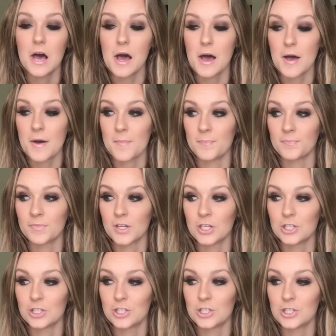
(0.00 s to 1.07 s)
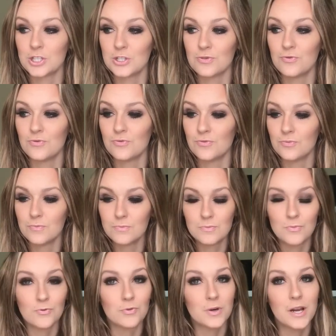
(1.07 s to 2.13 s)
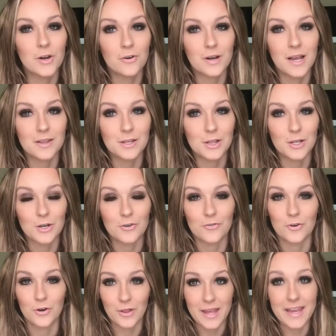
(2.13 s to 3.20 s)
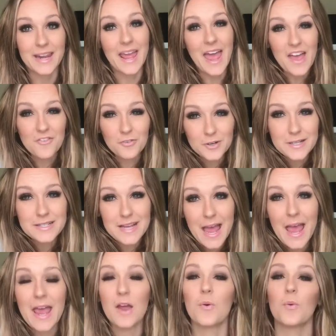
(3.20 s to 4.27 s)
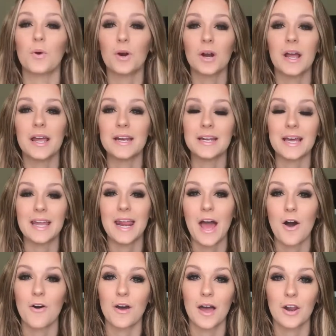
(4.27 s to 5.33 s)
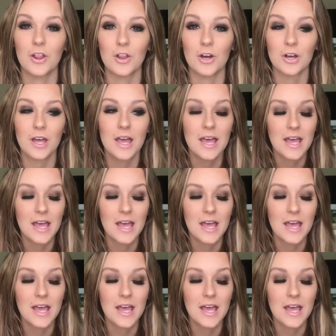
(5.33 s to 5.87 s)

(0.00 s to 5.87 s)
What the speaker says: to recreate the look for like an everyday or a night out kind of look.